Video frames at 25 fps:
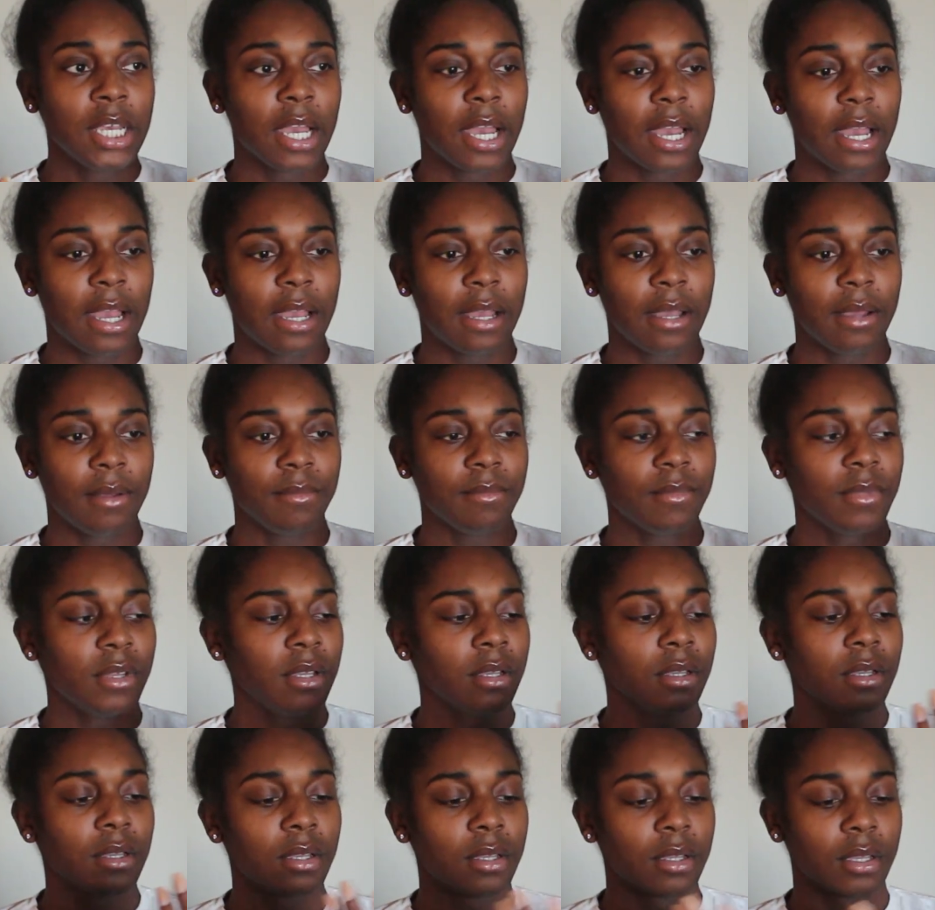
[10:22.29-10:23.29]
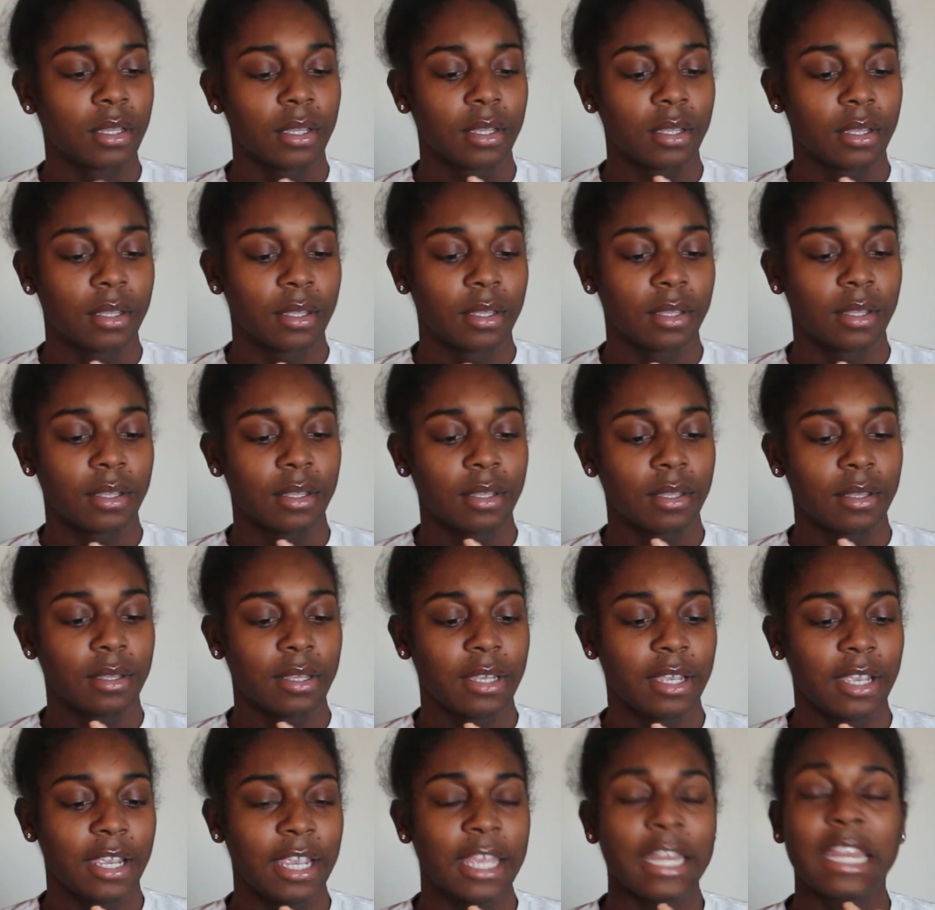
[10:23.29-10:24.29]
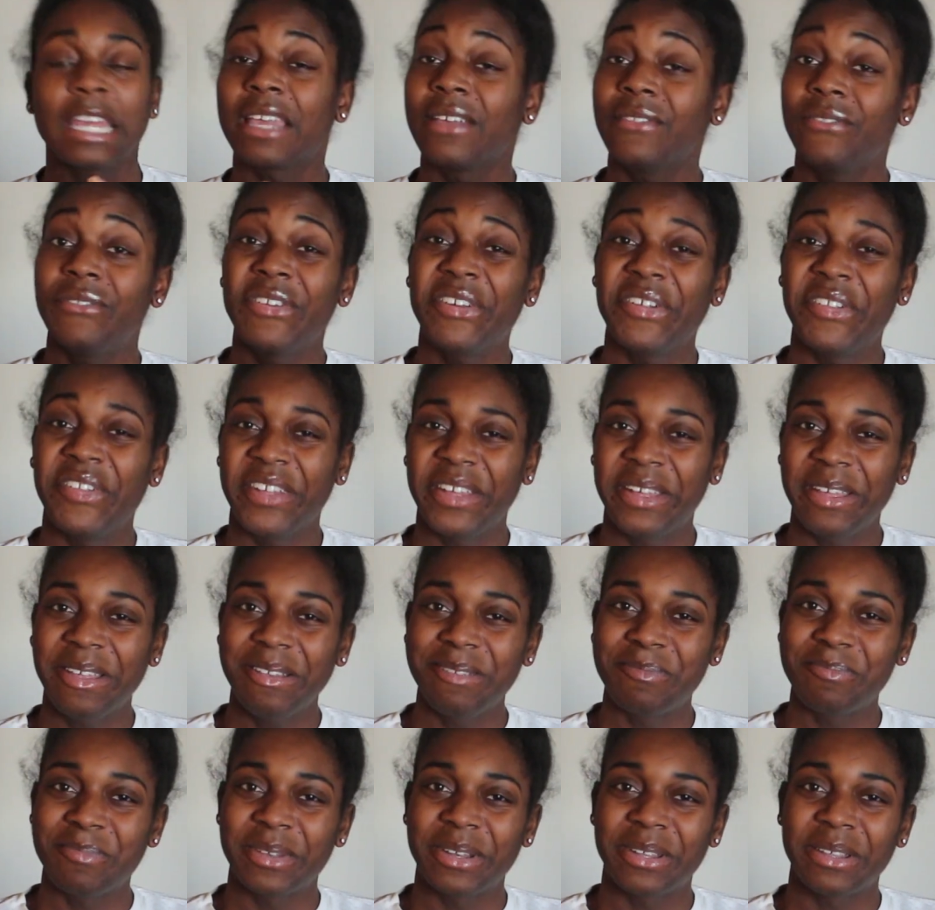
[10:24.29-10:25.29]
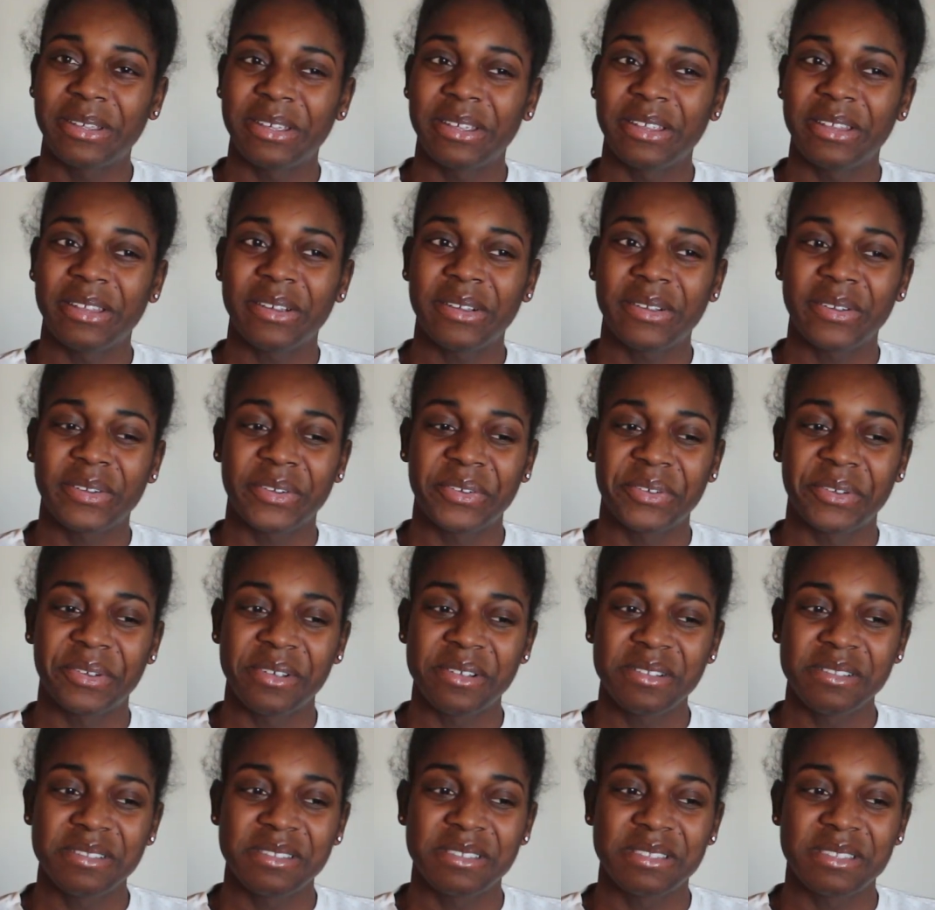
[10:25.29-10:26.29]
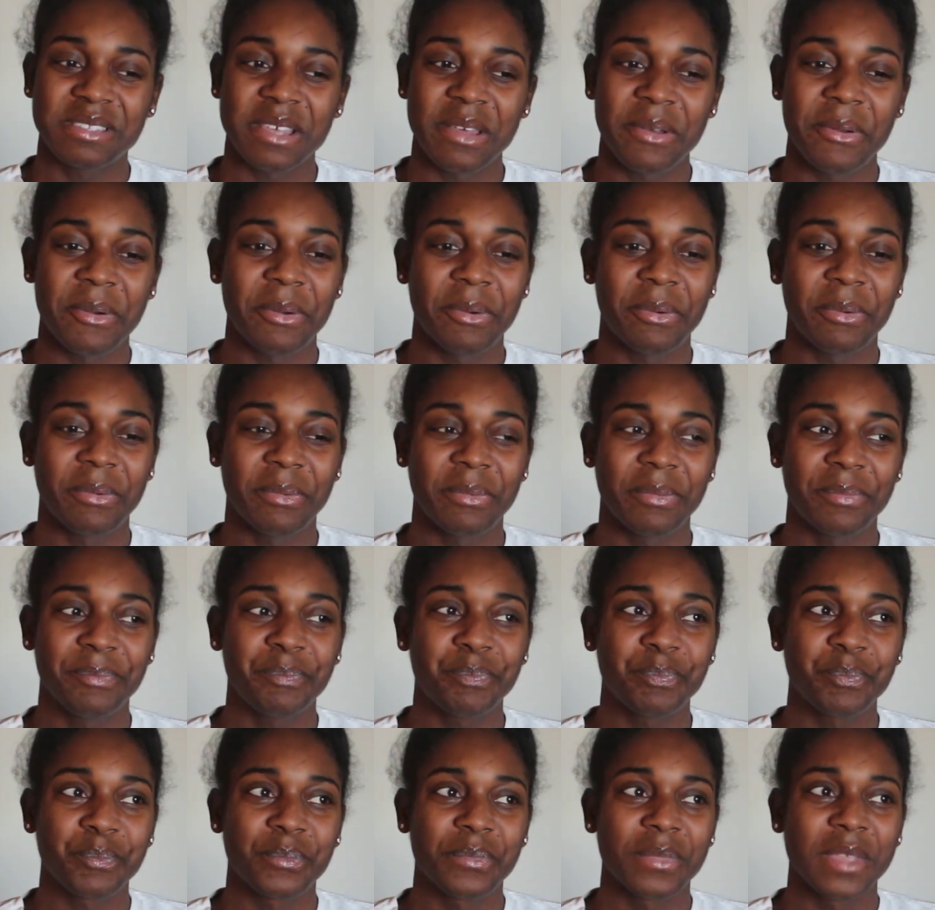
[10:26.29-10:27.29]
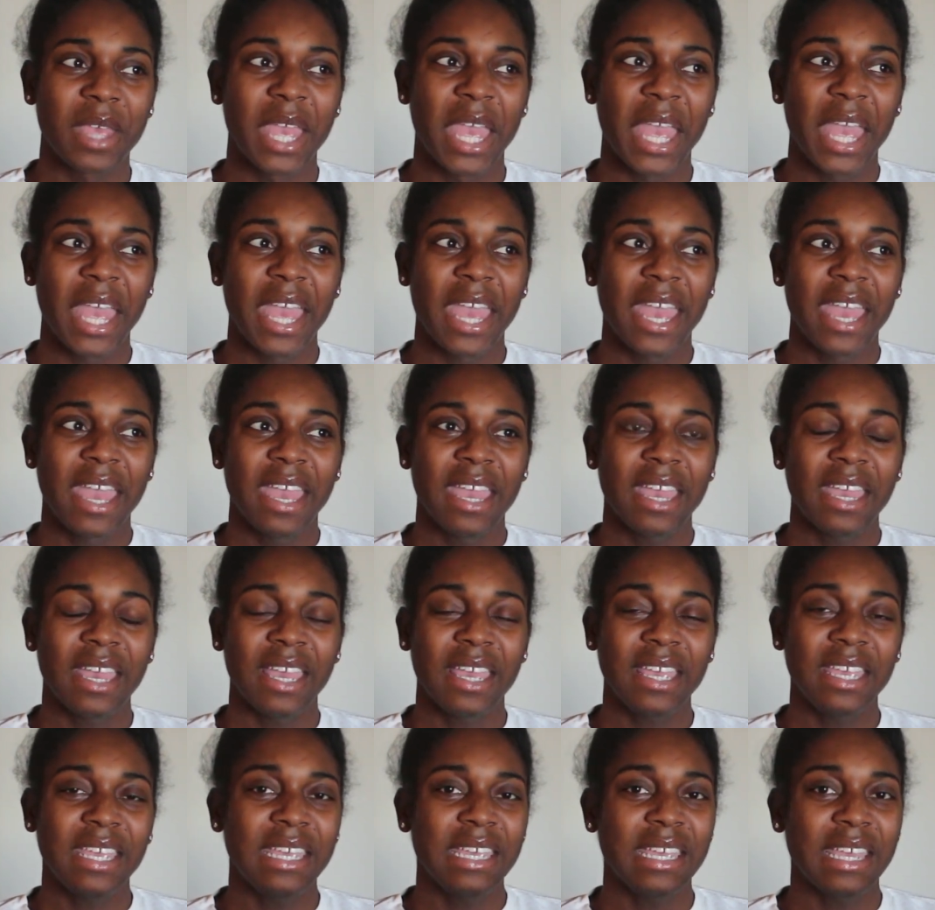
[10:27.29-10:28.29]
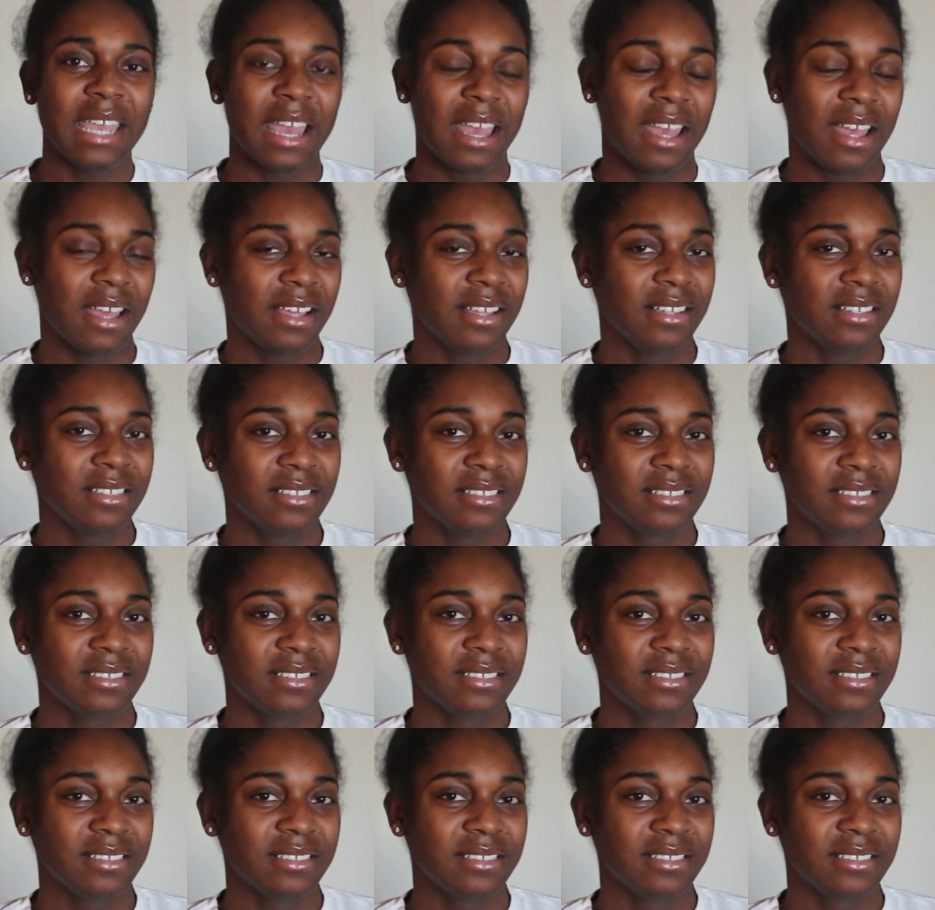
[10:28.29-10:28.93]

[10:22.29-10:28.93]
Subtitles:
And I can feel it, but it hurts. So yeah,